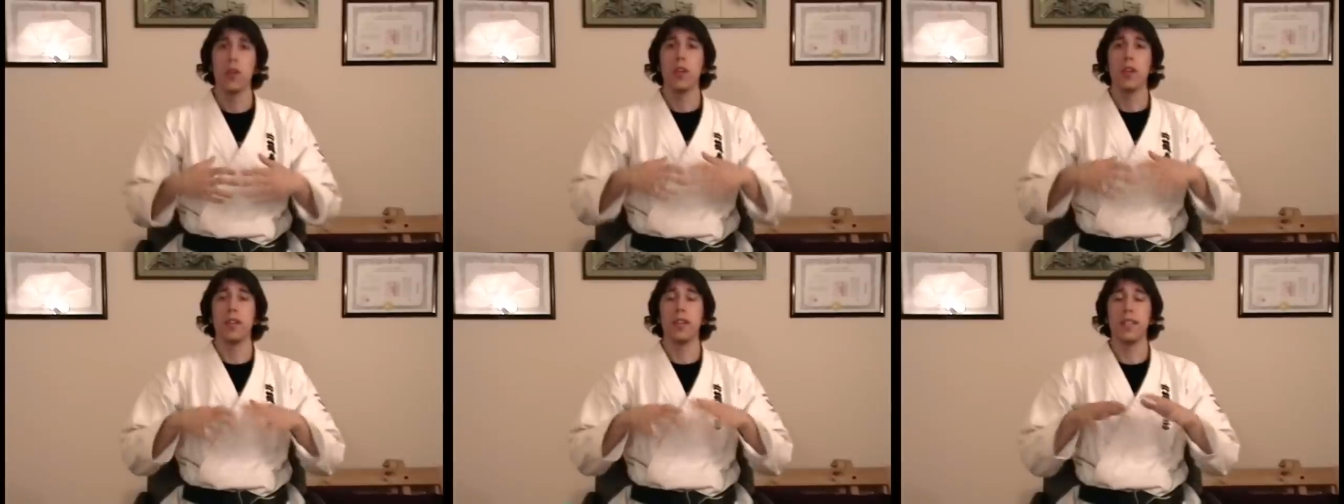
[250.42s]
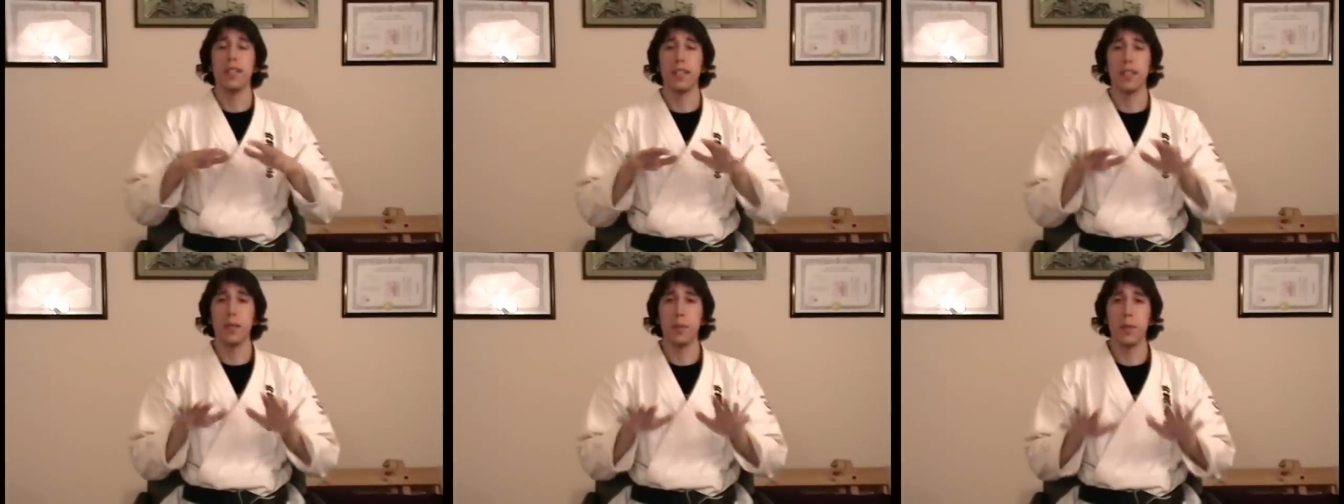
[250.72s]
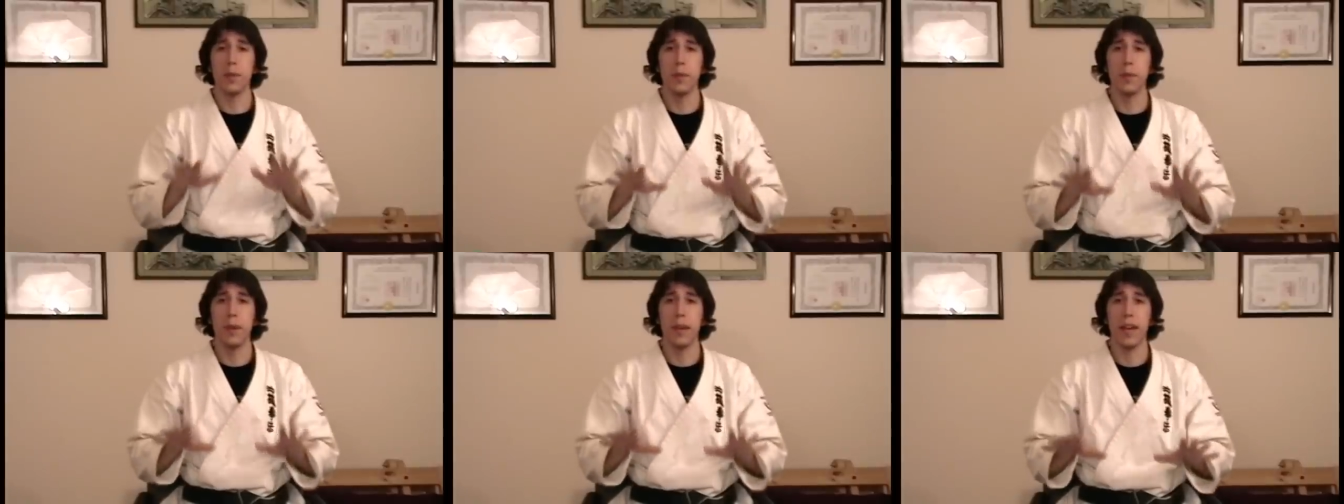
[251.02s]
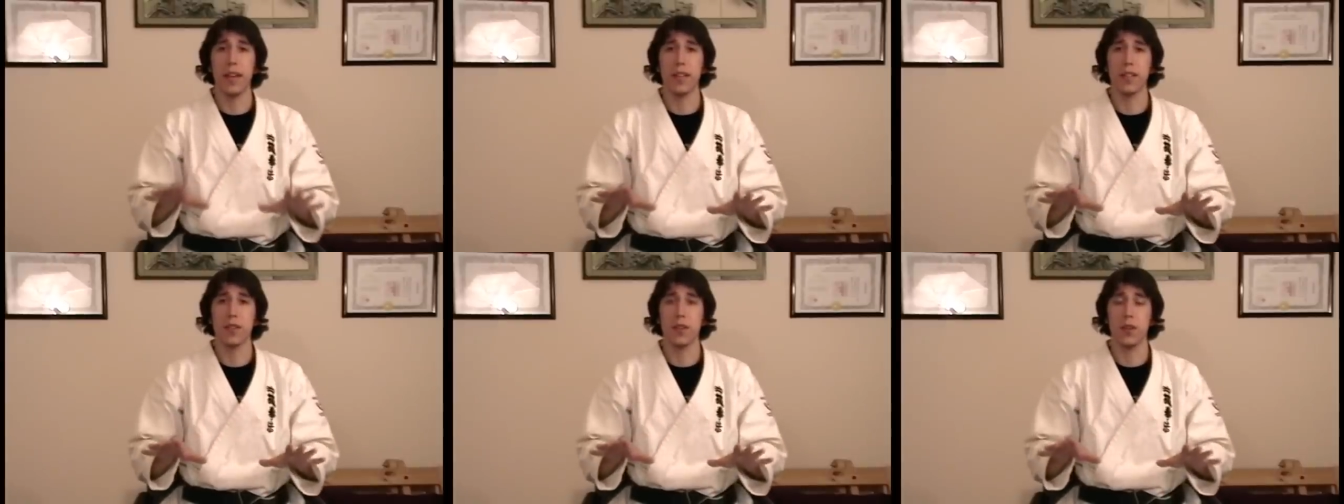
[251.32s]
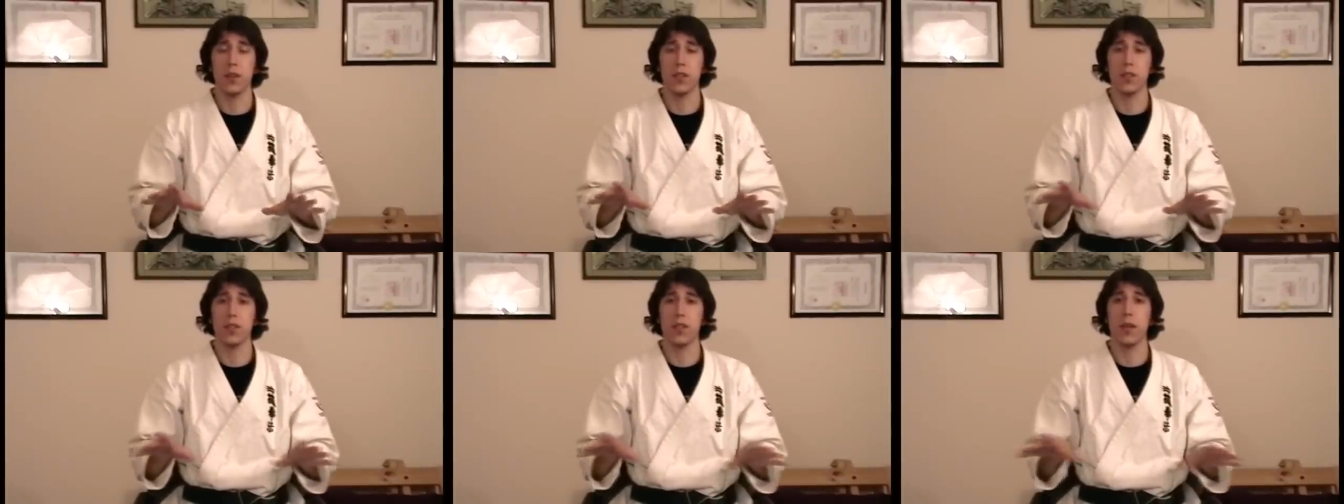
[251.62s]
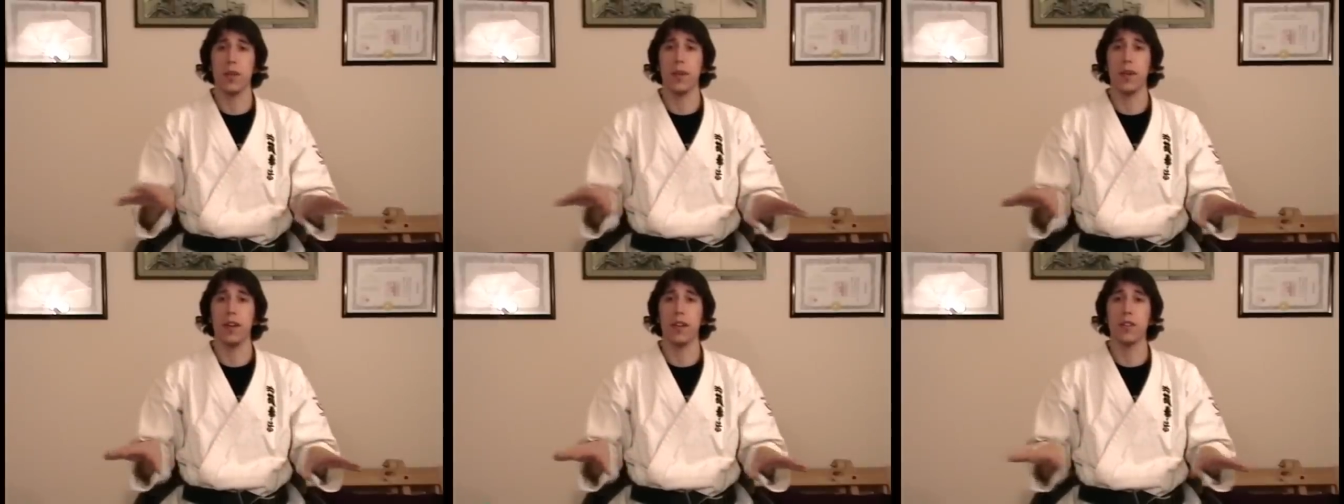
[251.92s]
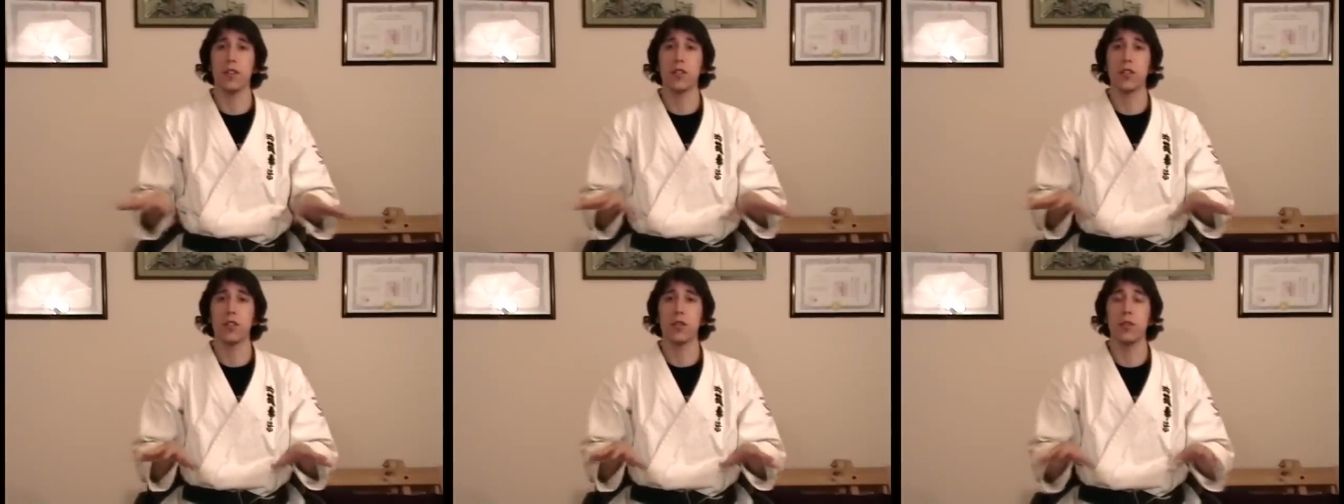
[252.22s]
needed to be passed on so that way
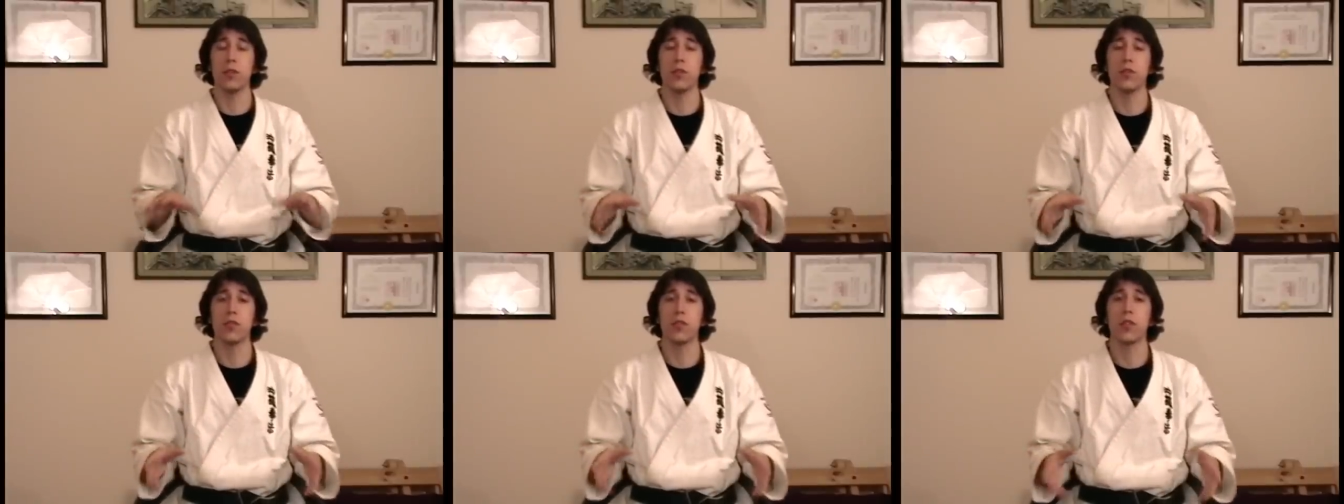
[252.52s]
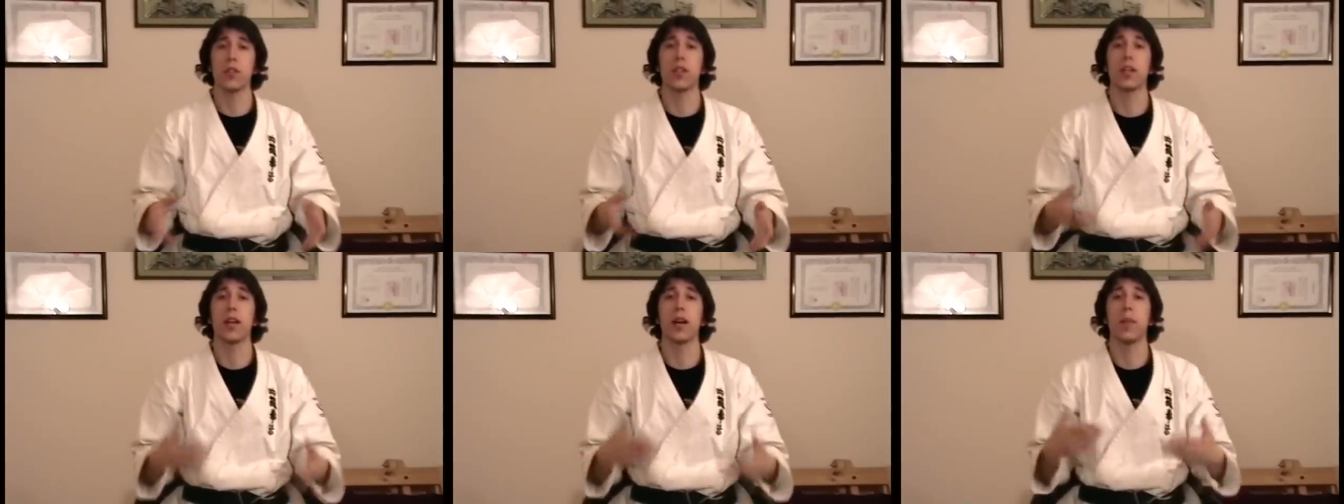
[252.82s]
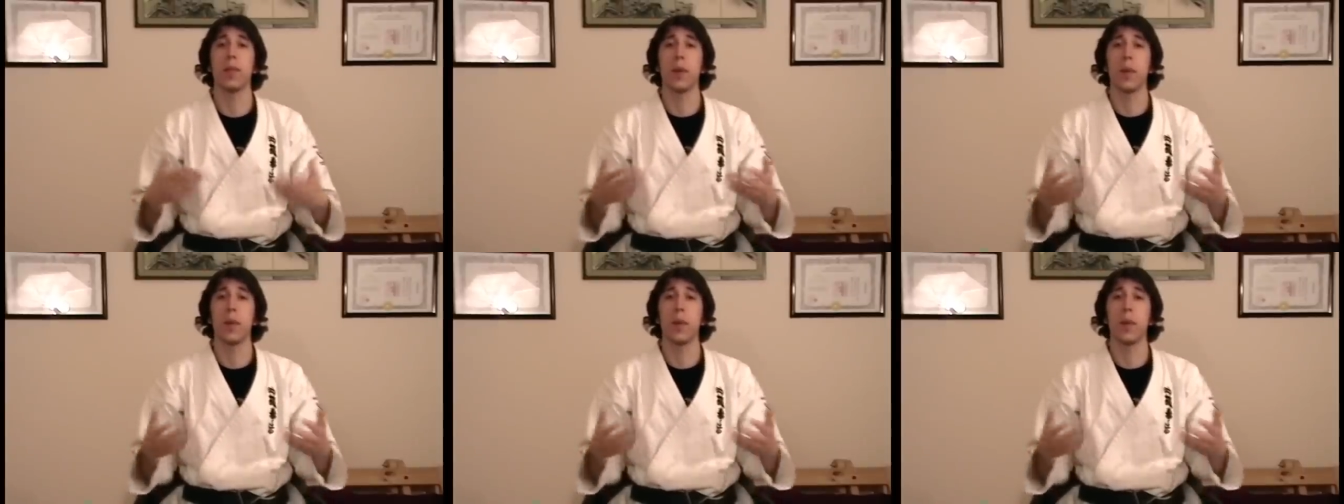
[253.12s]
other students could come